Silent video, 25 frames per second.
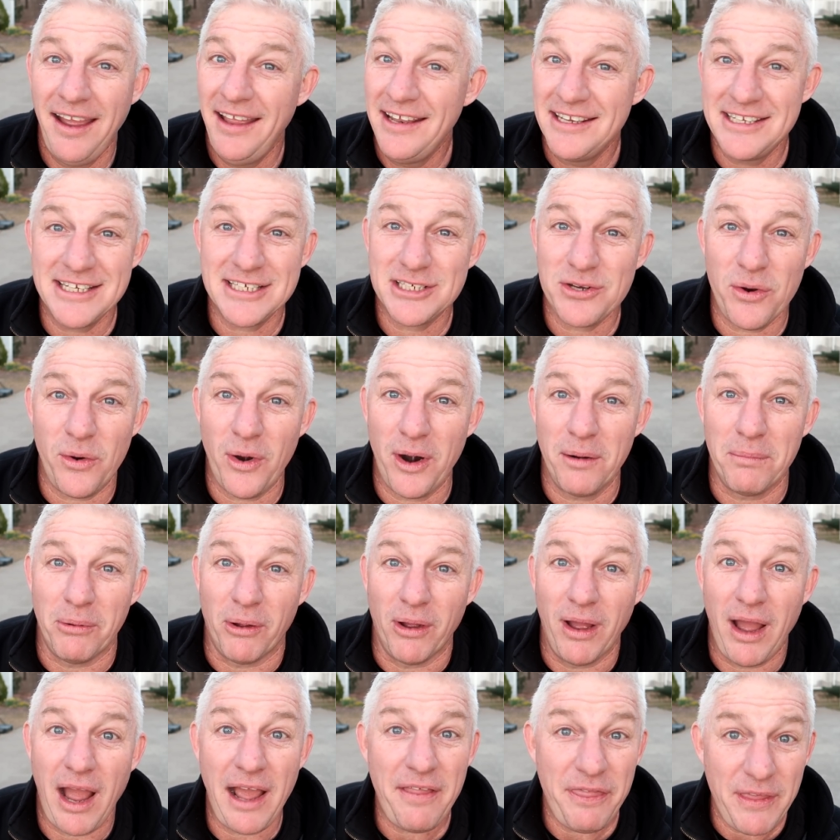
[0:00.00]
Just
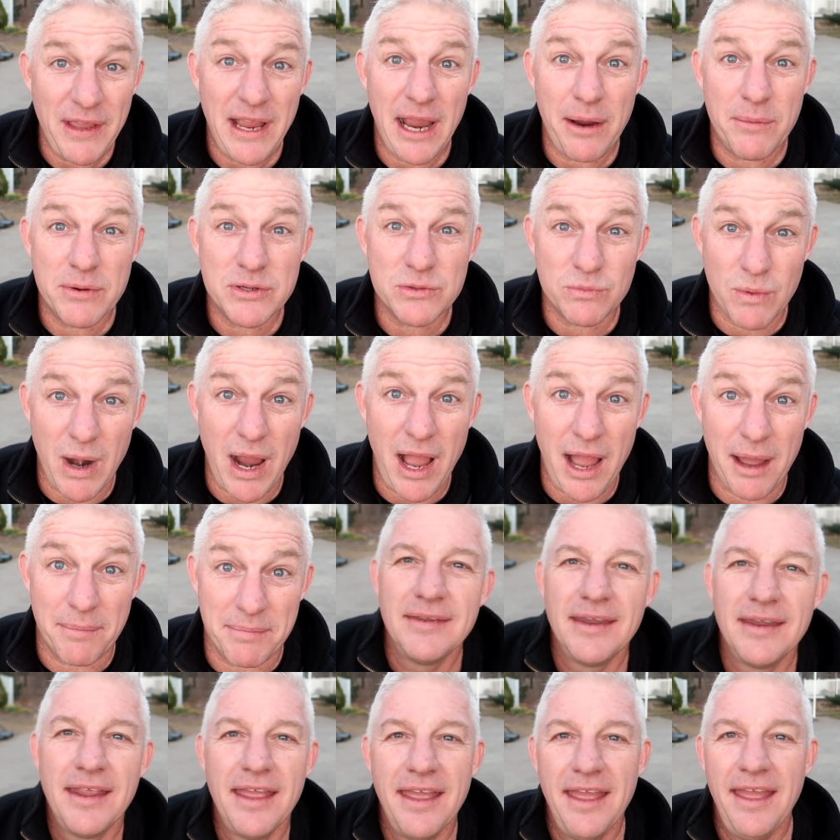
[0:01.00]
horrible. I think I was
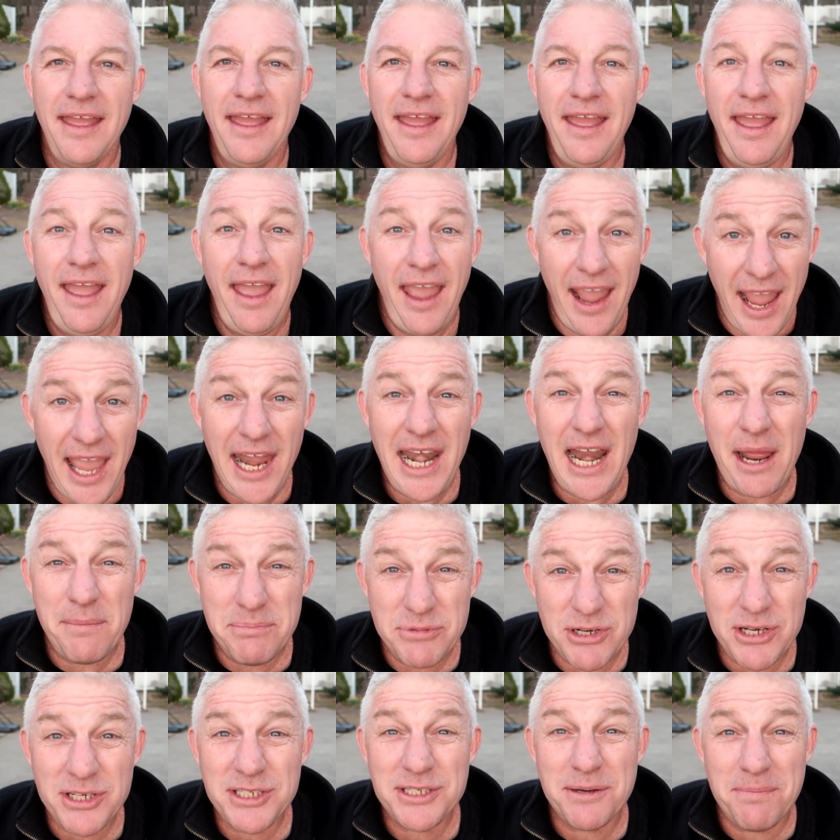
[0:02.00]
robbed. And I'm
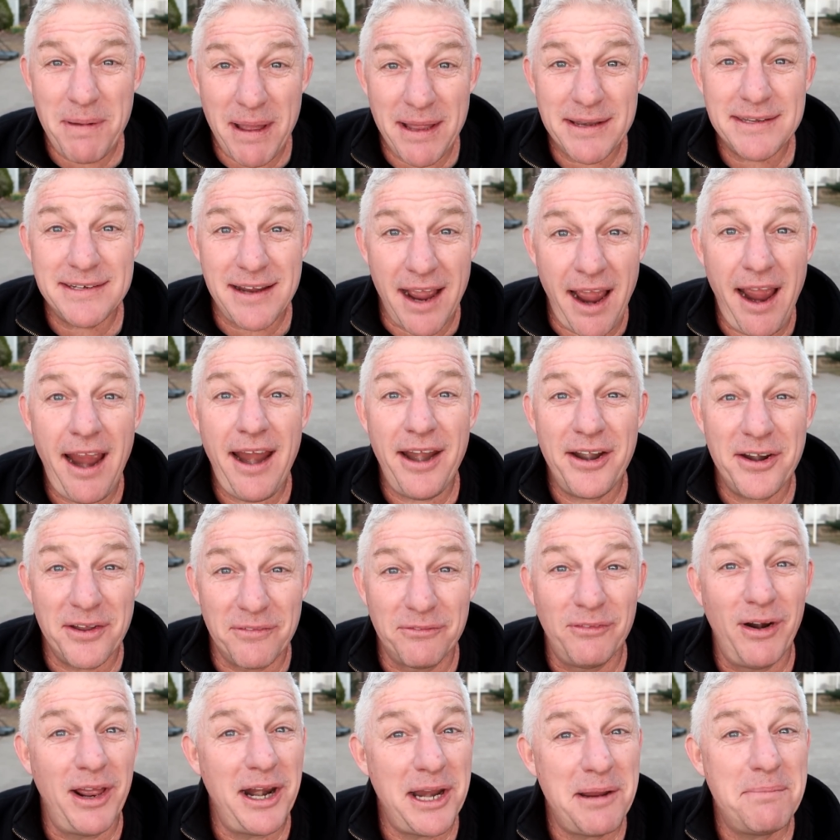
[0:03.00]
just about tired
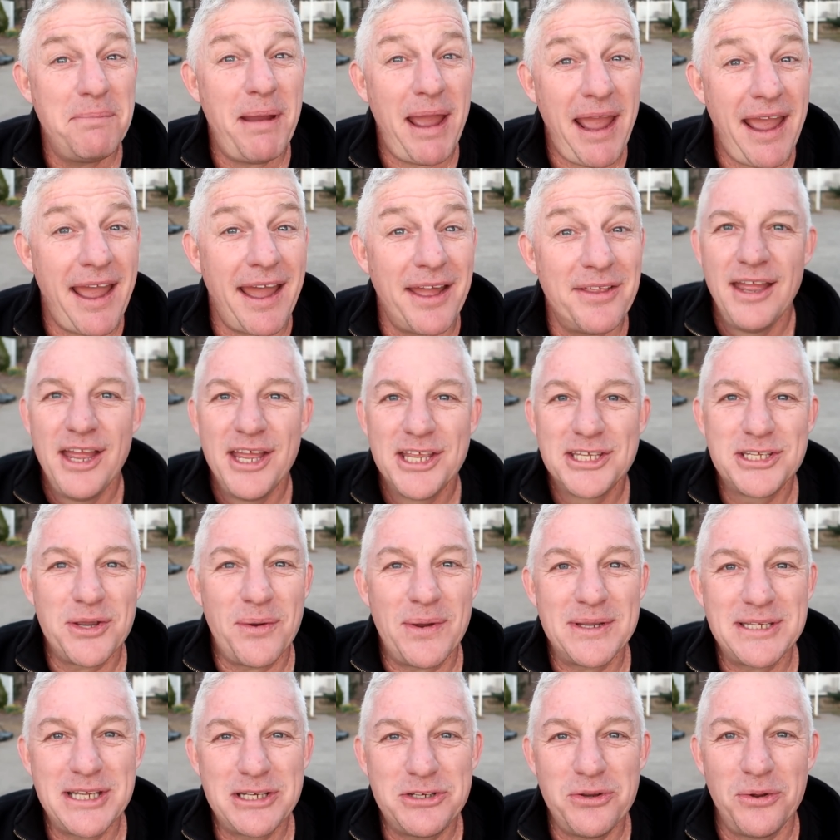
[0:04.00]
of running bad. So
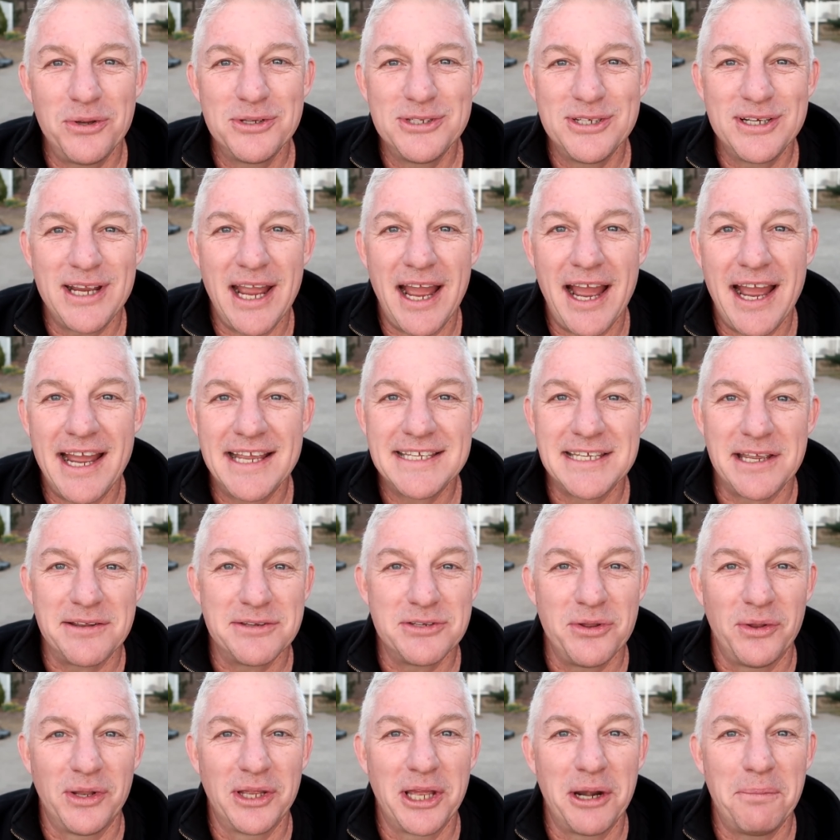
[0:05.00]
as I told you guys, I
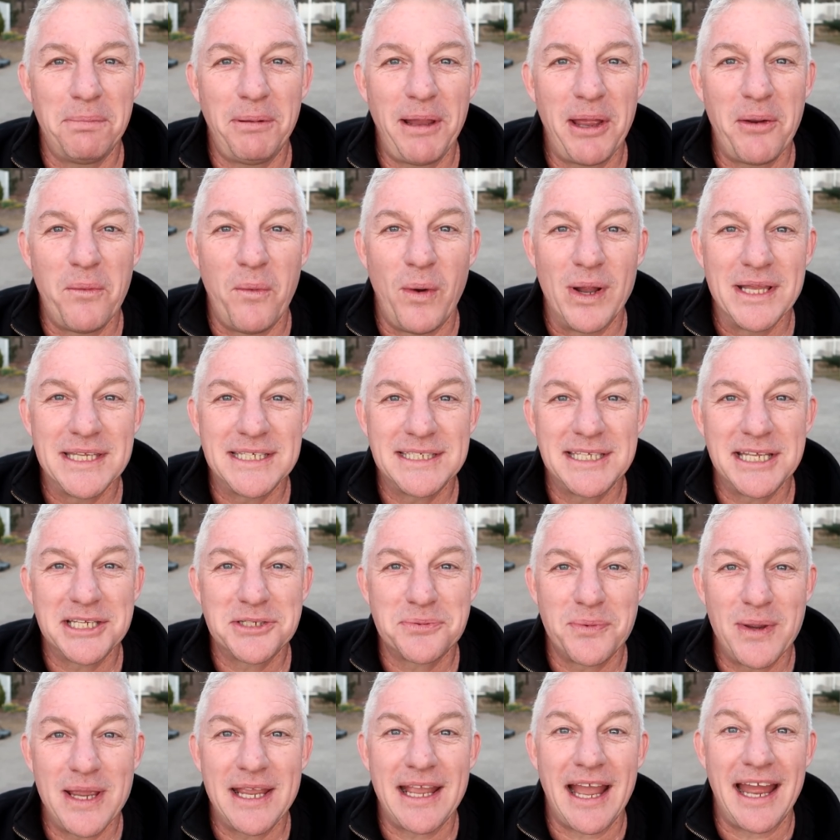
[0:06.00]
was only gonna play once
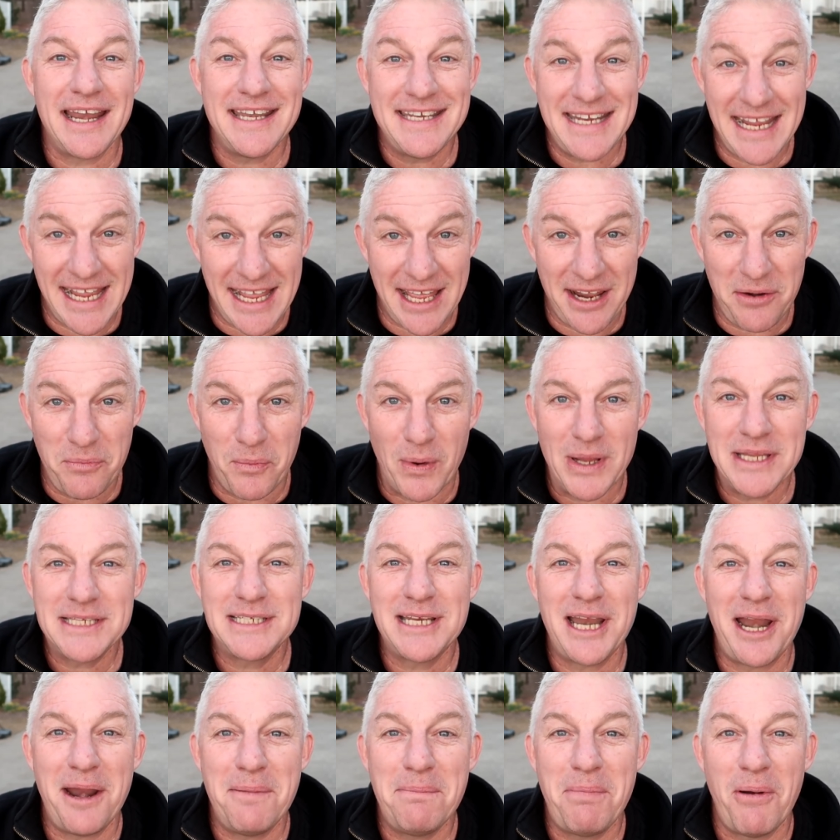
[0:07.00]
this week. I did,
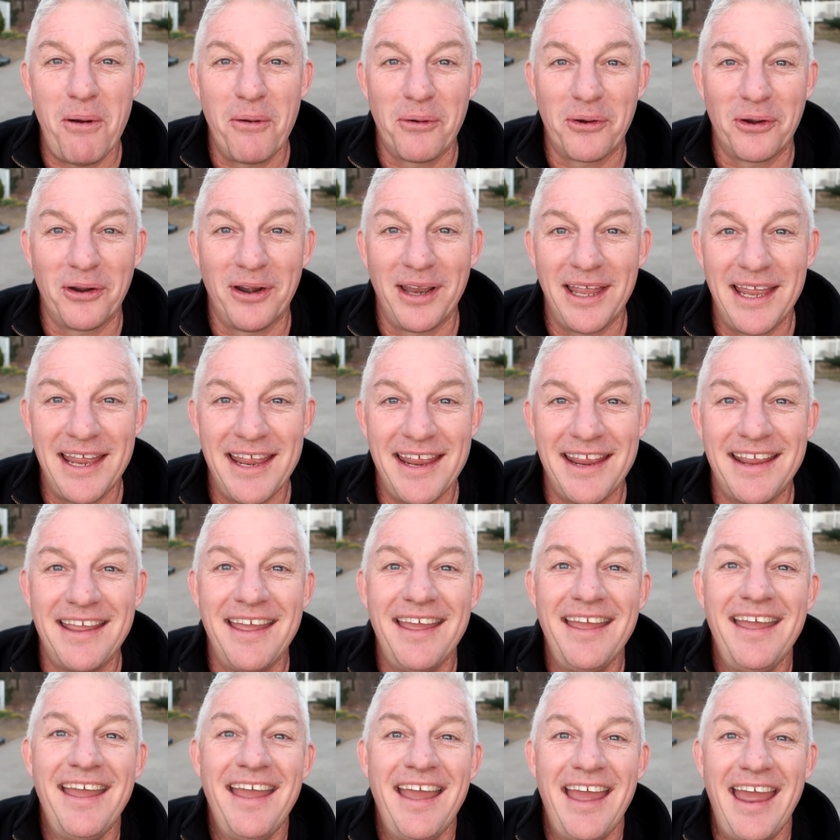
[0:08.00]
Wednesday night at Poker League,
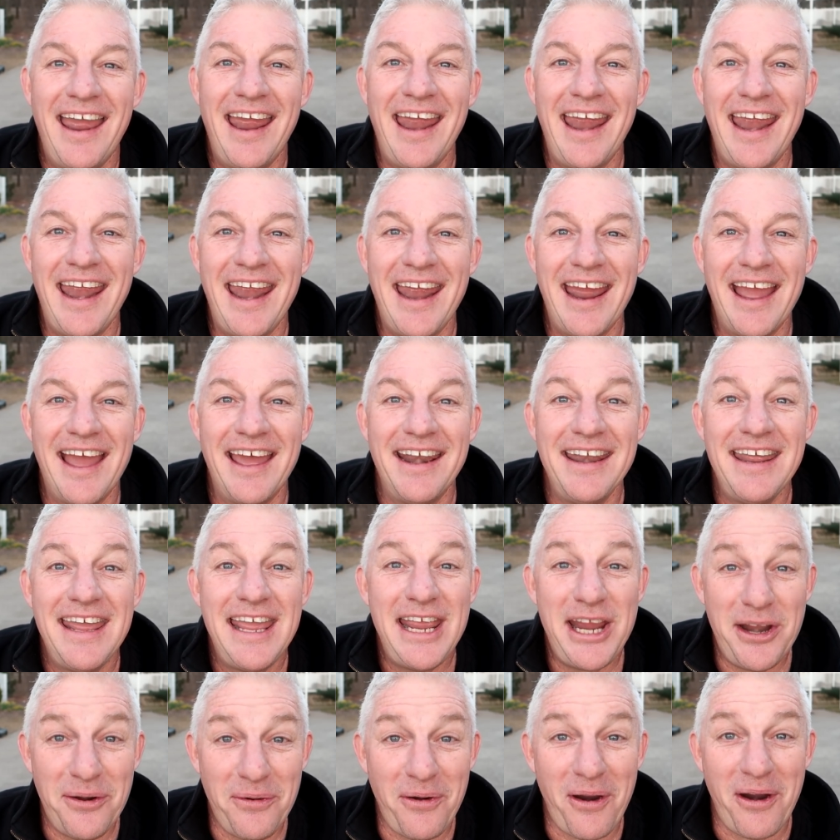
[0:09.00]
and
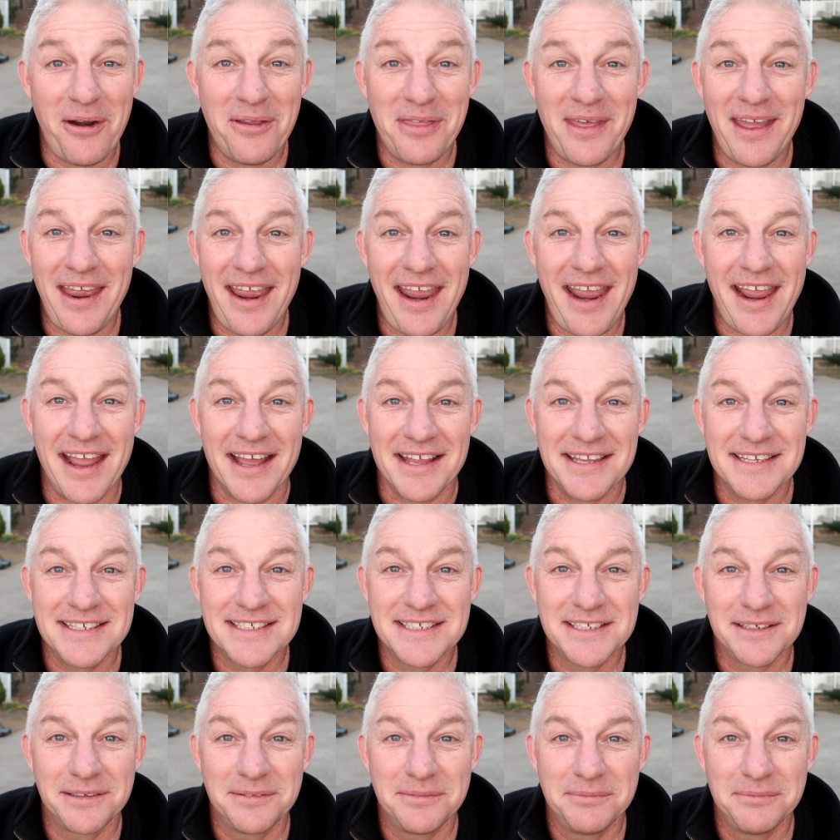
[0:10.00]
here are the hands.